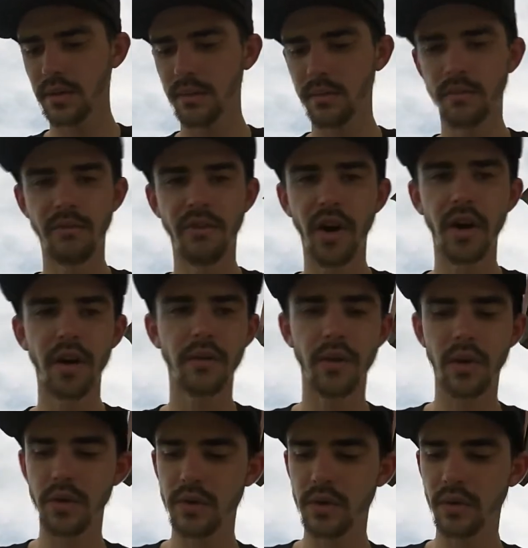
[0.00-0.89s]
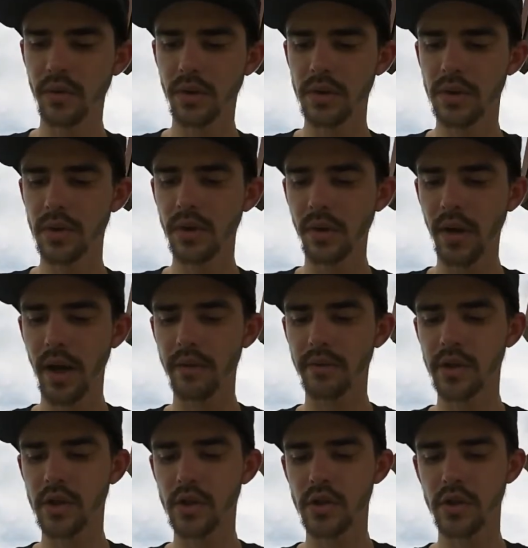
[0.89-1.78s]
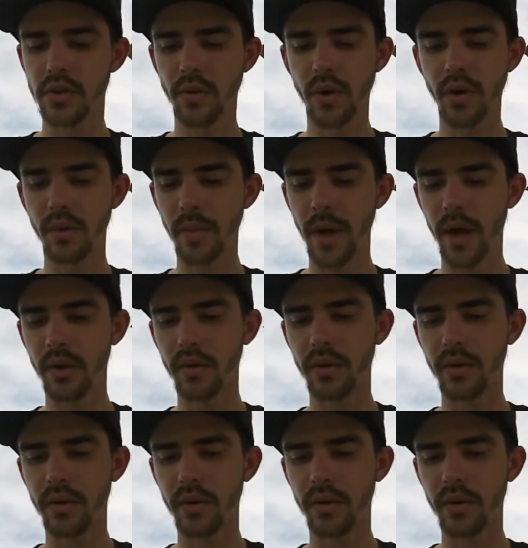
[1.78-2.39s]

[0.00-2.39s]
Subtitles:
very versatile, because you don't have to just throw them out